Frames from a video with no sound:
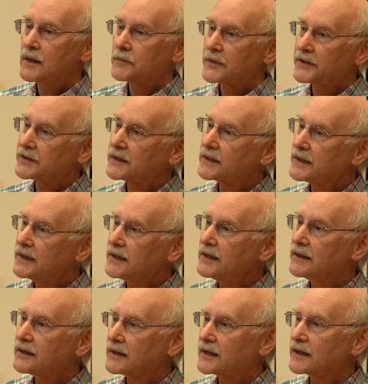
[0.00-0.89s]
But the
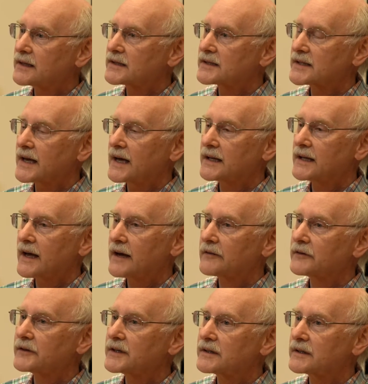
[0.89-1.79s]
key thing is that
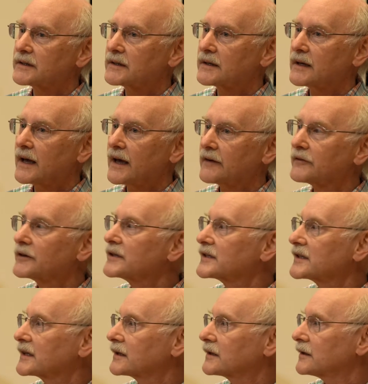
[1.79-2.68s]
every
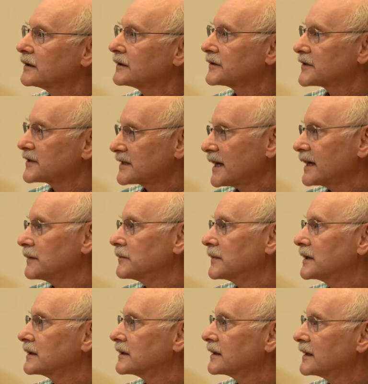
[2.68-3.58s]
single
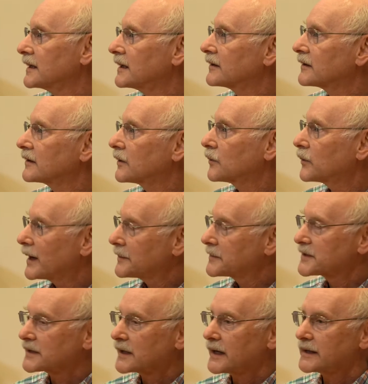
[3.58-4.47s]
statement in the
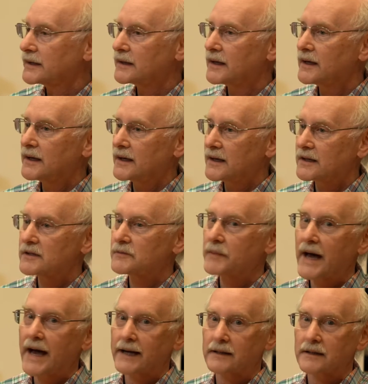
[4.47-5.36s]
website is
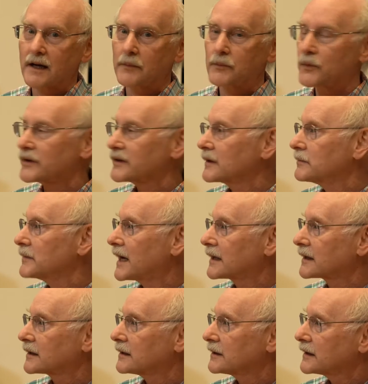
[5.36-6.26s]
backed up with the
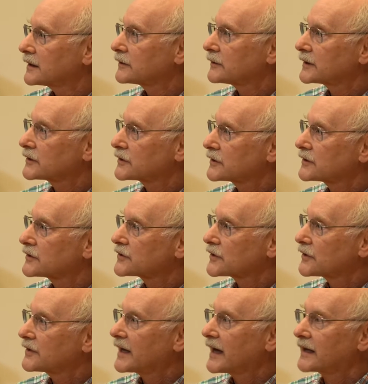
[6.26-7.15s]
medical literature,
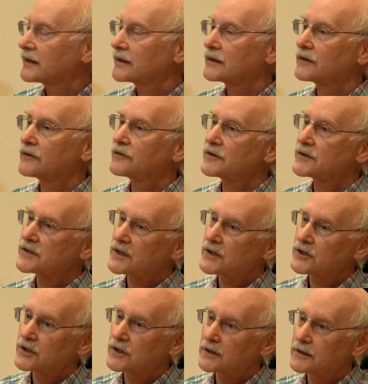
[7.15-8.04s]
so that the
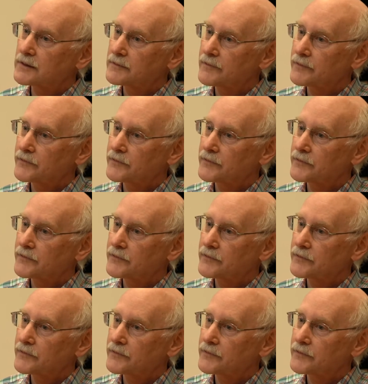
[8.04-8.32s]
physician